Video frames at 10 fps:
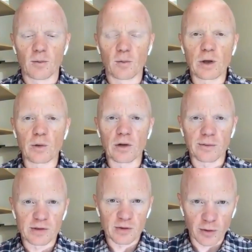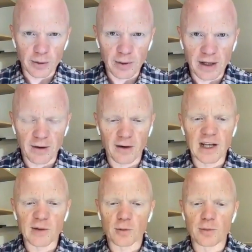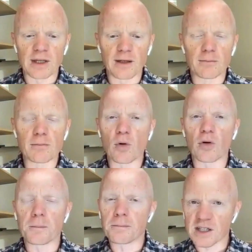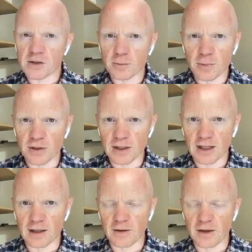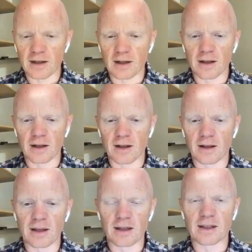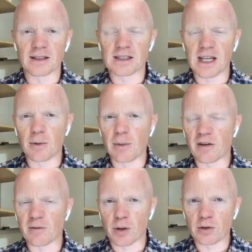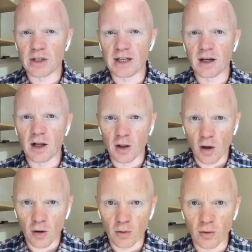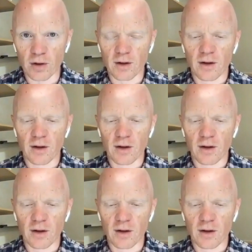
We will absorb it better, and it will be more muscle building than the same amount of protein alone.